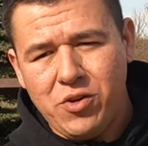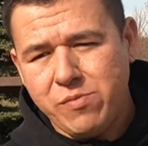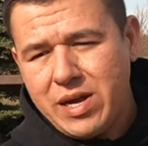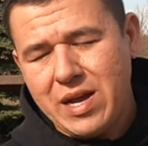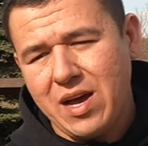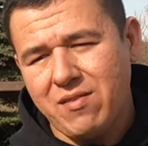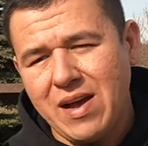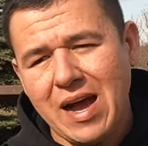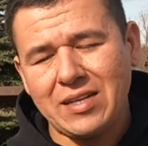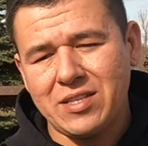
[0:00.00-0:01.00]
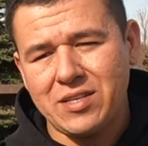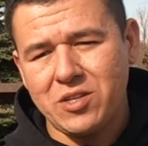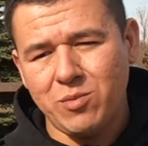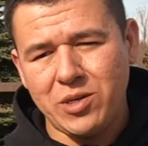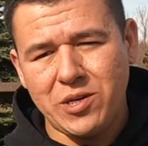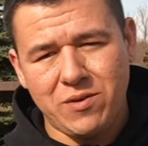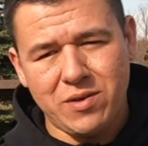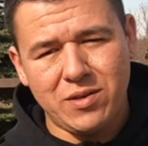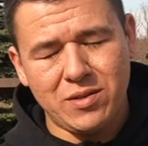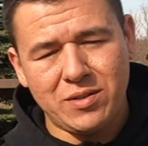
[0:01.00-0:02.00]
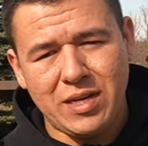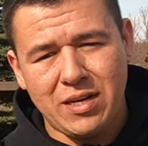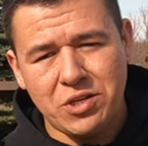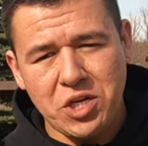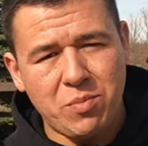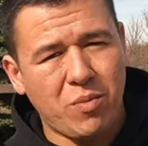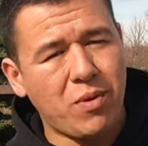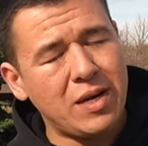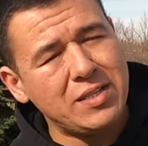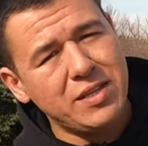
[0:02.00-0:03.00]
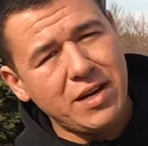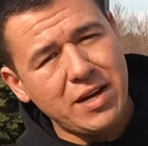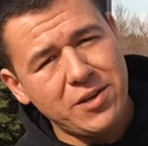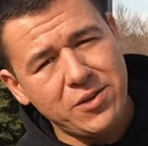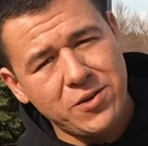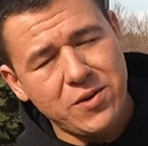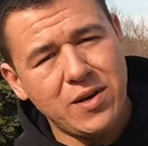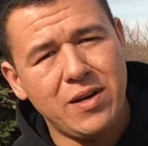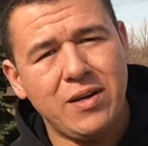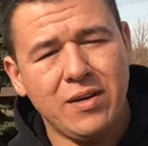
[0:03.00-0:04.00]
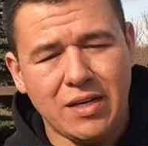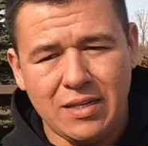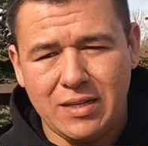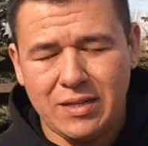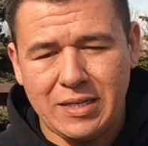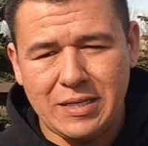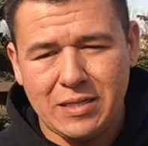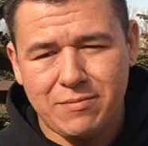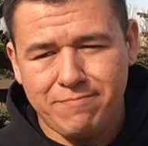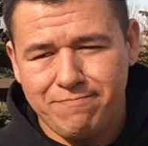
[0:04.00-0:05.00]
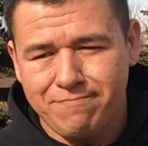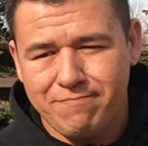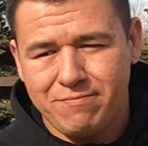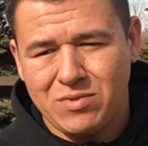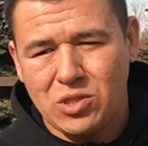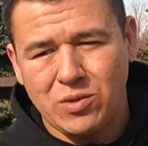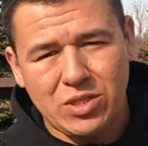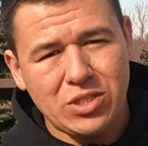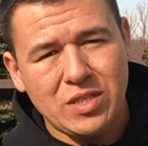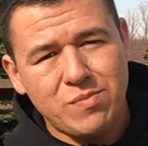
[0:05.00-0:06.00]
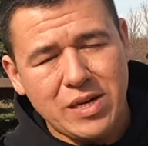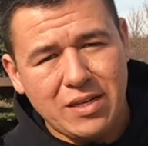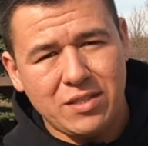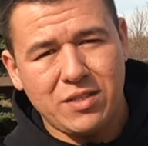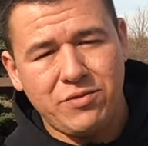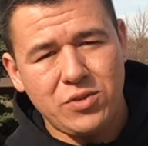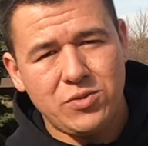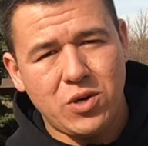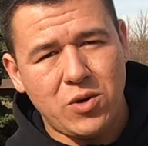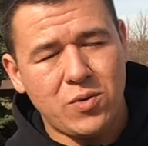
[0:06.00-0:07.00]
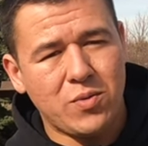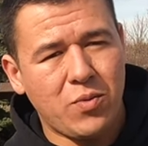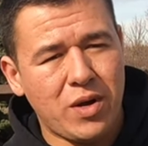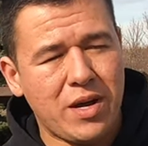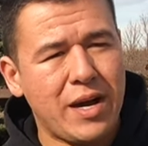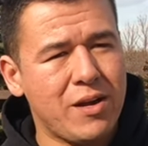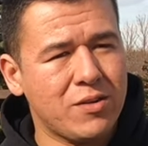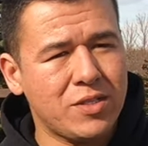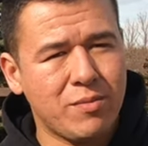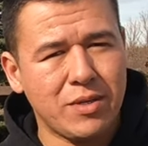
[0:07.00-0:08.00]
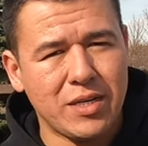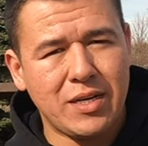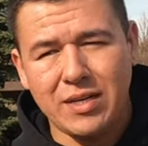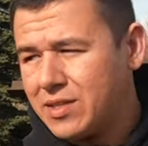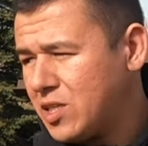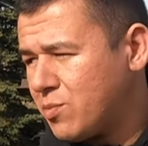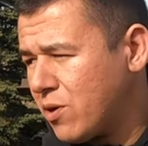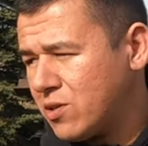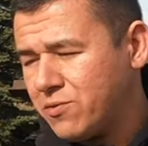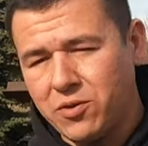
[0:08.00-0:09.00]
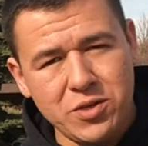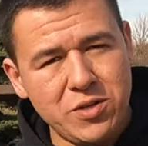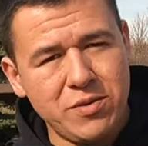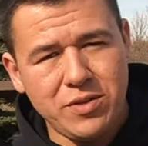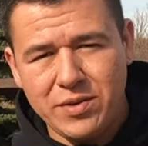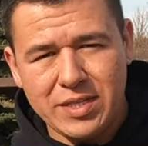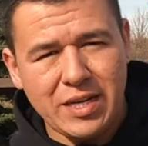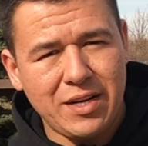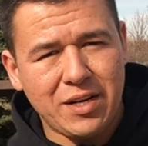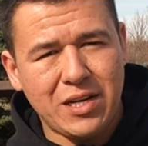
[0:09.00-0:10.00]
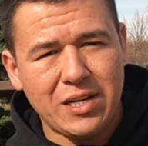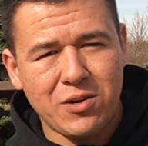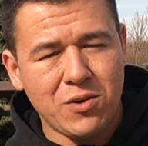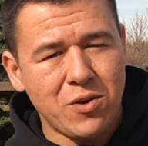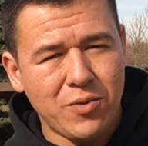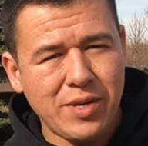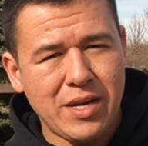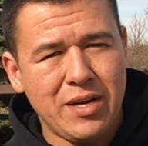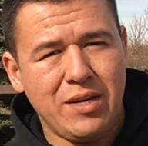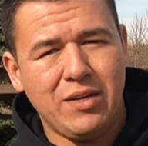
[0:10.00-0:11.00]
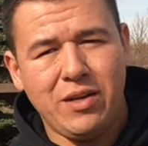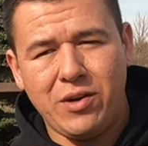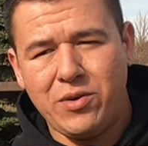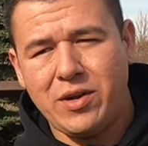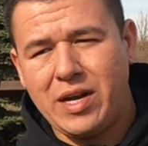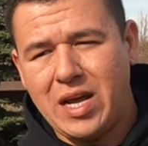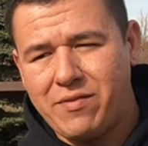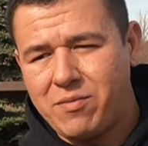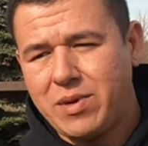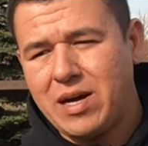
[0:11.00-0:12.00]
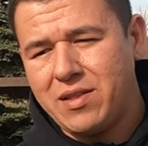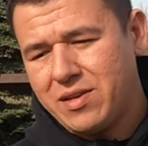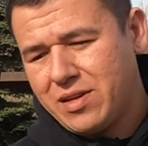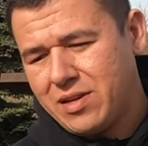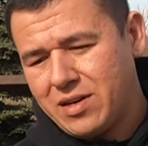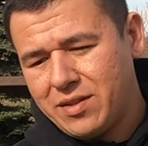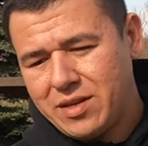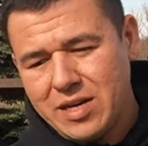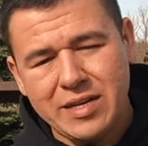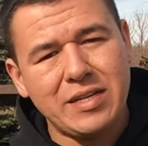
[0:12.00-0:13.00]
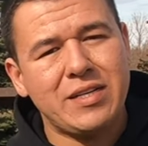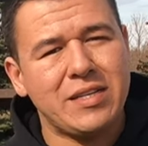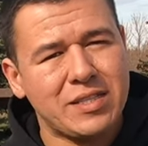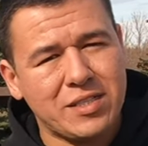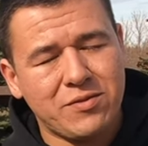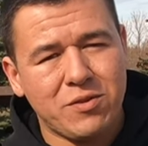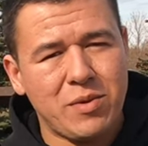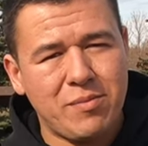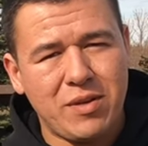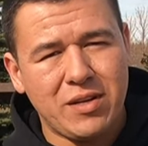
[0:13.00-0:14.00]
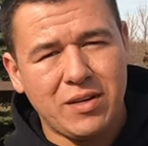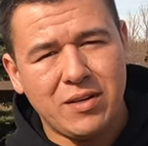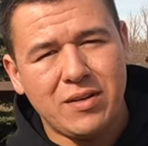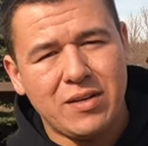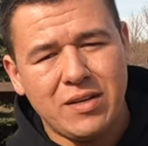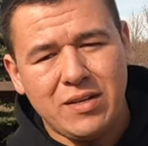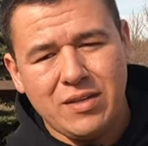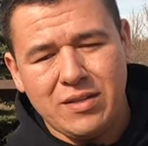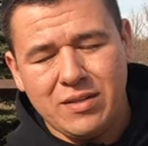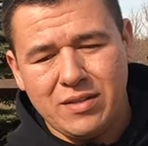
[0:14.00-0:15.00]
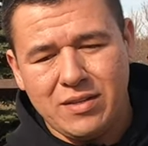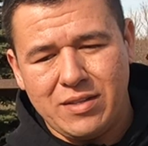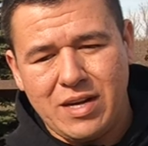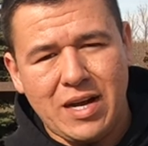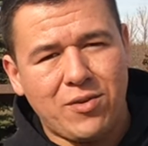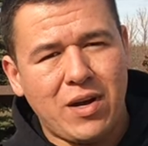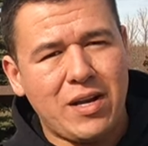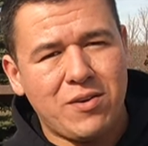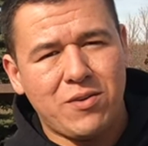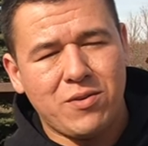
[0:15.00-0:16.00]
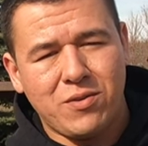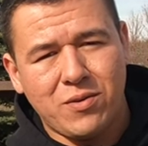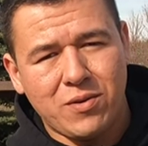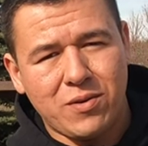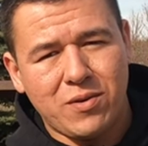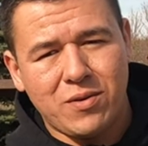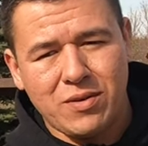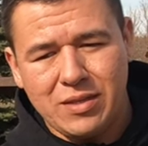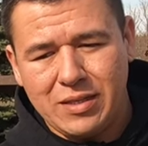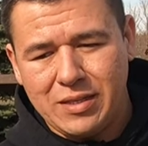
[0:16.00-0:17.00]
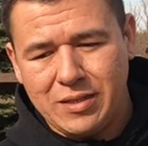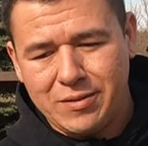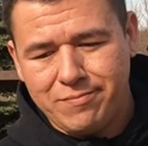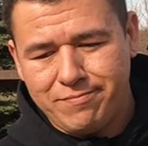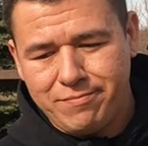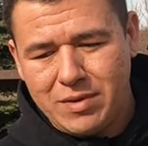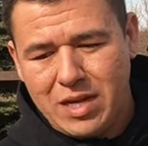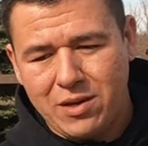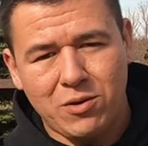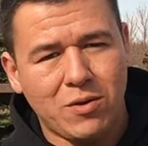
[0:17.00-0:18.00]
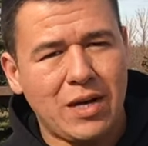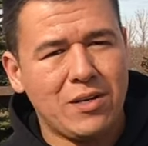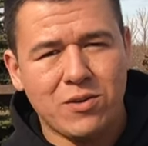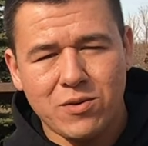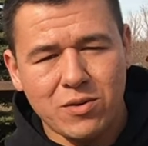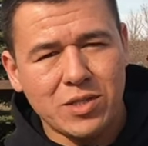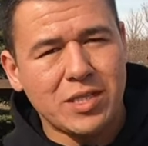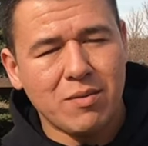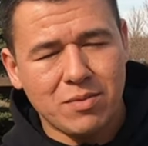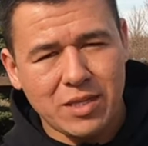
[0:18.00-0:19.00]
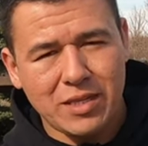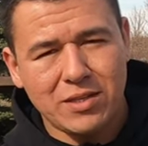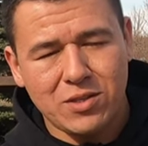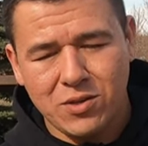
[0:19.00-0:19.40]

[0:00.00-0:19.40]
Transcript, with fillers: You may have access to materials at a cheaper price than I do. Um, so it just depends. If you don't want to hire someone to cut these parts for you and you decide to cut your own, you know, you're going to have to buy the, uh, the cutting discs for maybe a, a die grinder or um, angle grinder or something.